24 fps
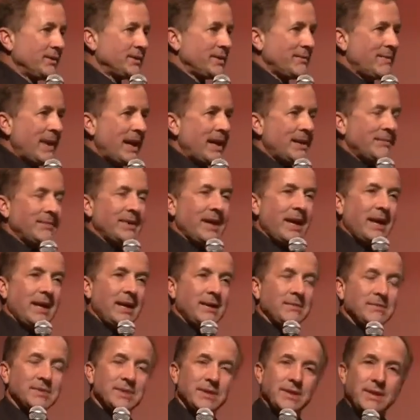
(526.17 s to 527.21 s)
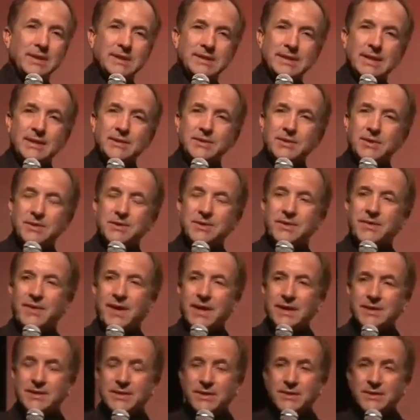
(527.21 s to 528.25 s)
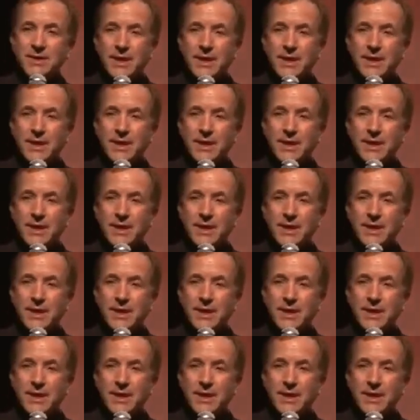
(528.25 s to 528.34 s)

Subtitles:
ultimatum games, these sorts of things.